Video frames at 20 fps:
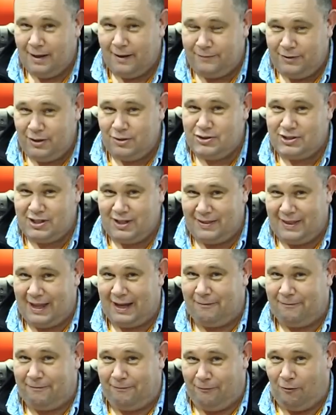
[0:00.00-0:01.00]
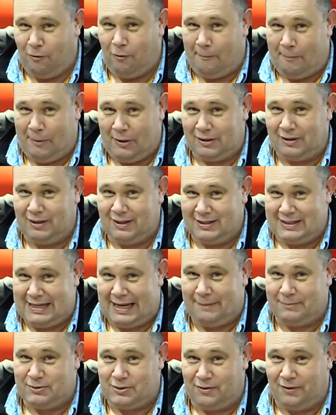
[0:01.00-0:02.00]
have you seen that 4-bottle
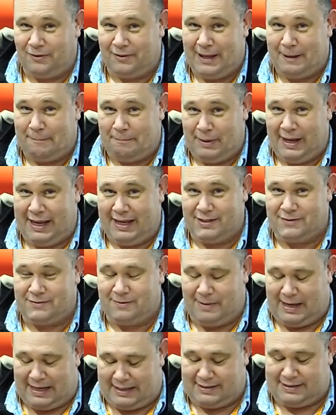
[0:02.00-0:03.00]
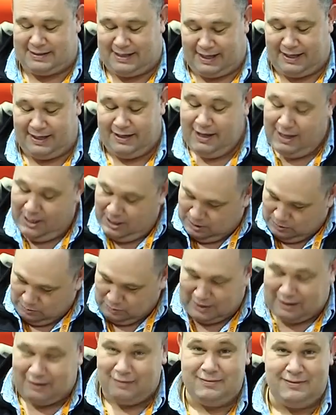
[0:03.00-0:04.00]
adapter on that Blitz from Hatsan?
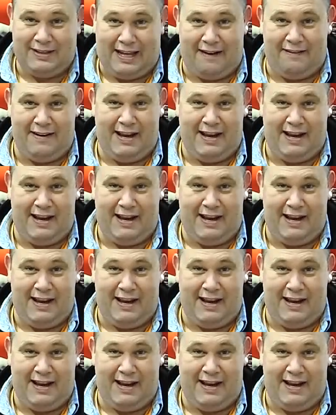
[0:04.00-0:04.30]
Well, there